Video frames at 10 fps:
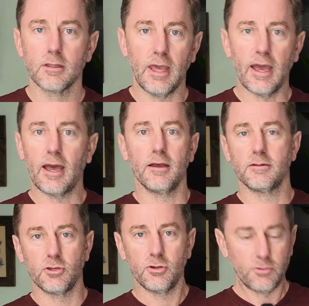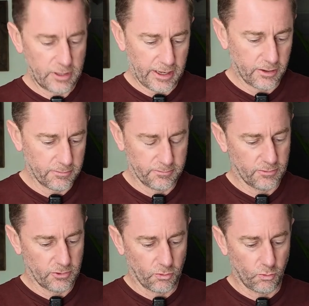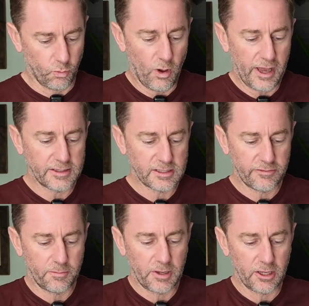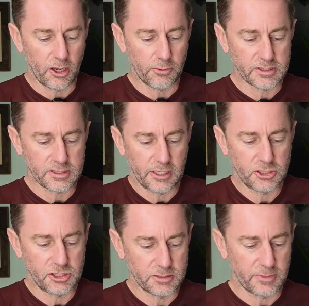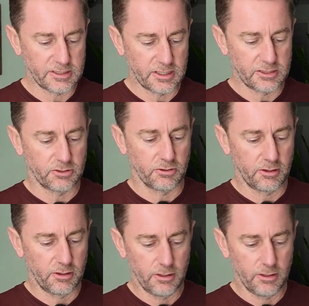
Yeah, dude, why is everybody always saying she's my sister?